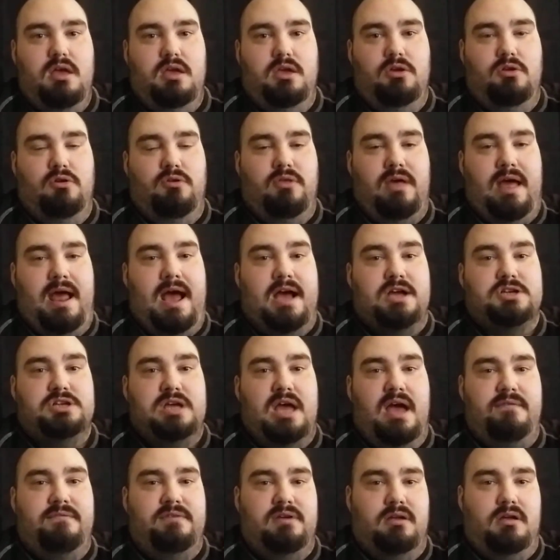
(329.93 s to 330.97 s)
that actually
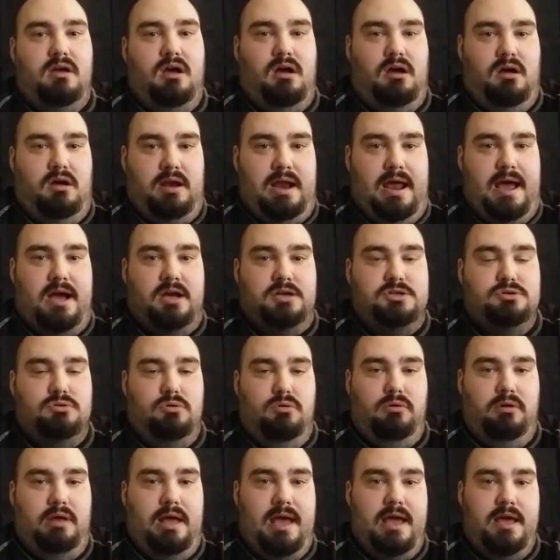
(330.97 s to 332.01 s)
have an
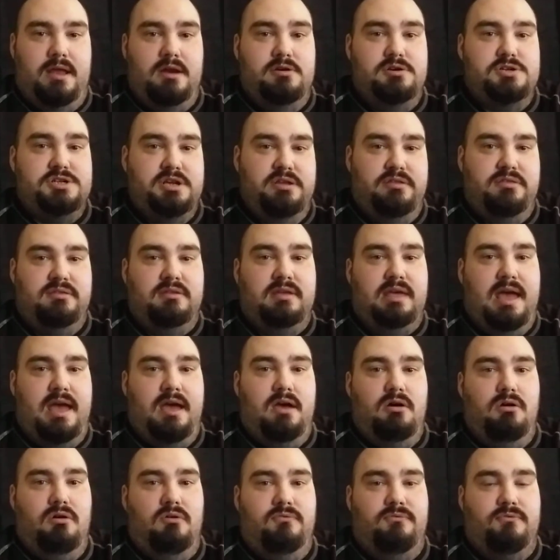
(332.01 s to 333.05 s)
actual energy
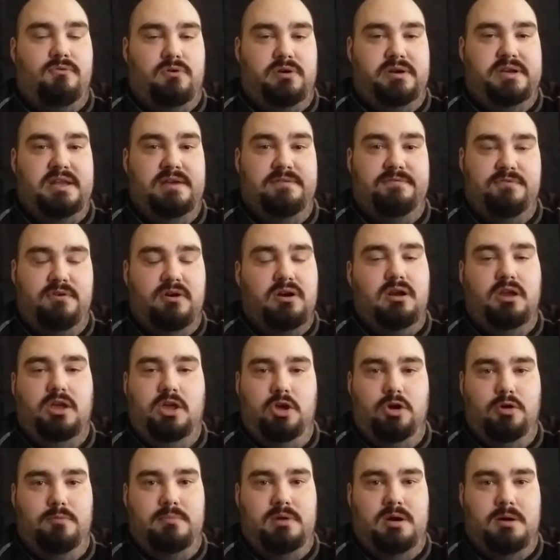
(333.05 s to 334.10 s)
scale for different
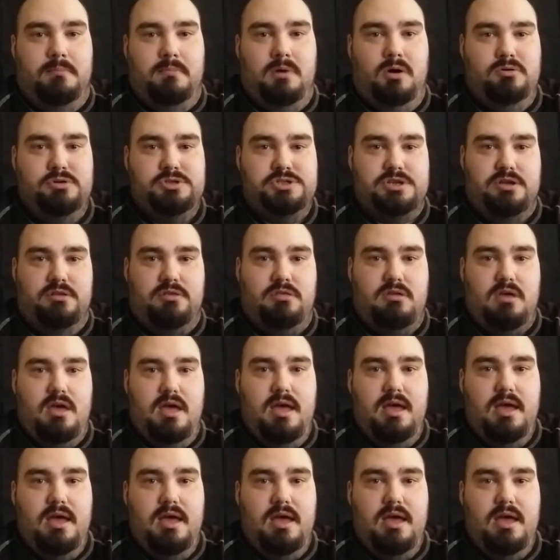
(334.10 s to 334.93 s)
human emotions.